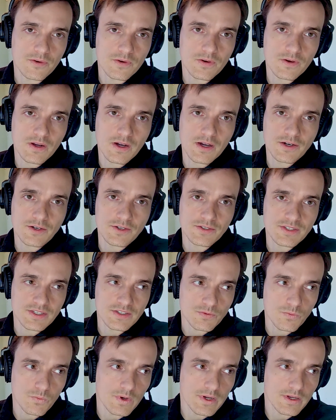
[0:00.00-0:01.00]
hunters
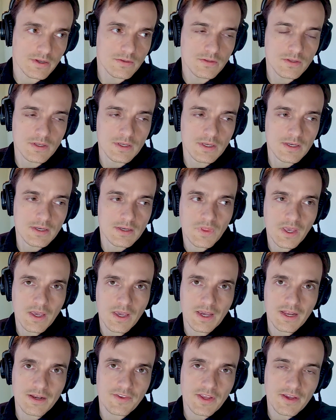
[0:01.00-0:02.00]
as well.
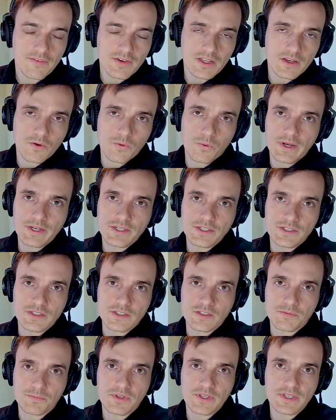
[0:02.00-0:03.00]
And if you have any
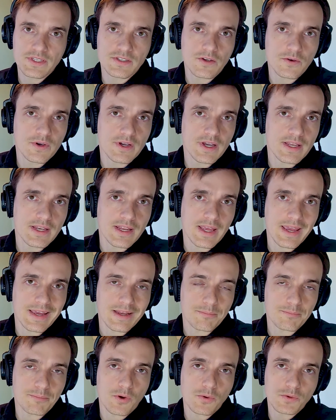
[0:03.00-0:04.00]
questions, please go ahead
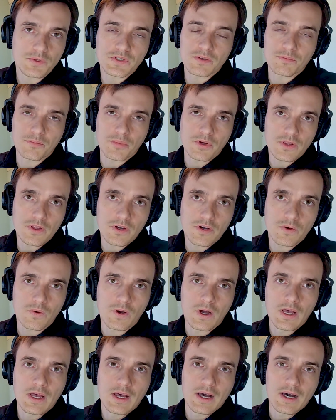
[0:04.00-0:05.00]
and post them below.